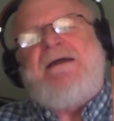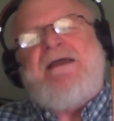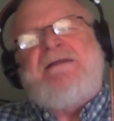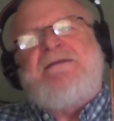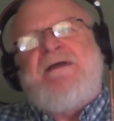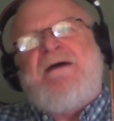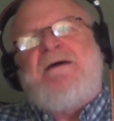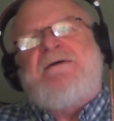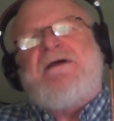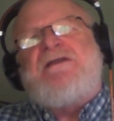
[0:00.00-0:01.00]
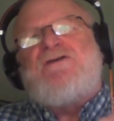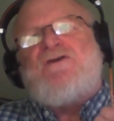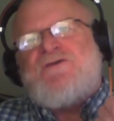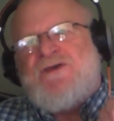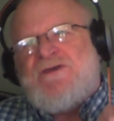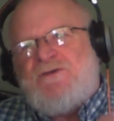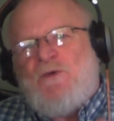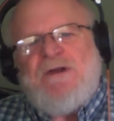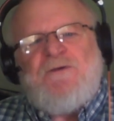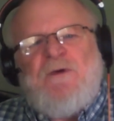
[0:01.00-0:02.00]
in use in the
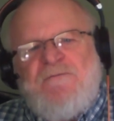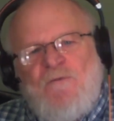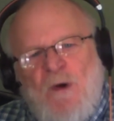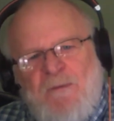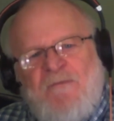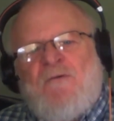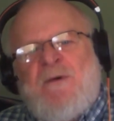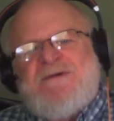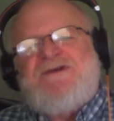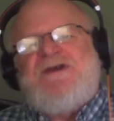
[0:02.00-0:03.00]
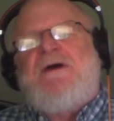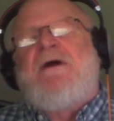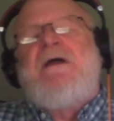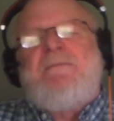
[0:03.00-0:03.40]
2024 performance year,